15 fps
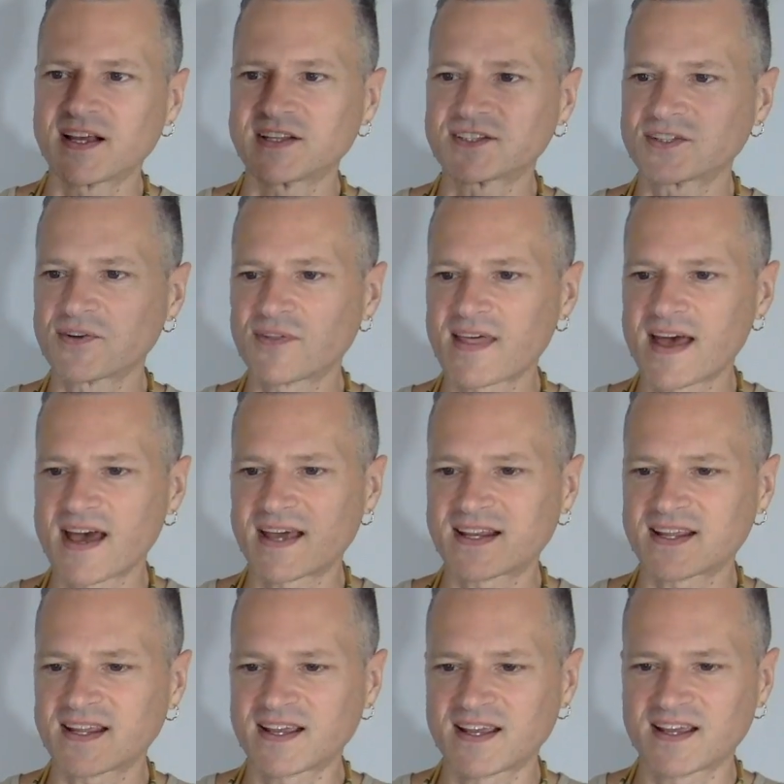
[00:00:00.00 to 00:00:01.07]
so that
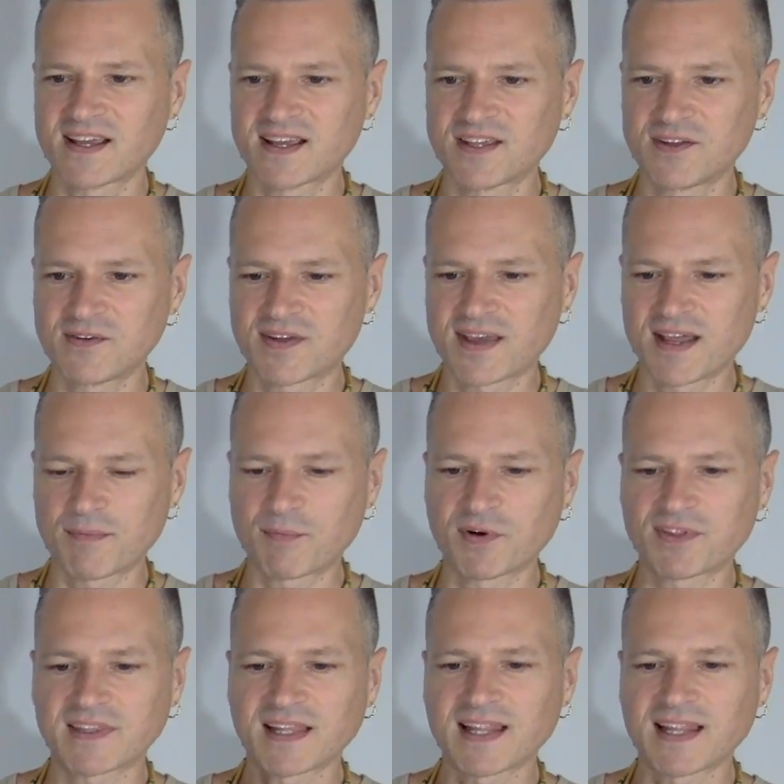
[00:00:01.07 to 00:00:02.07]
you can put the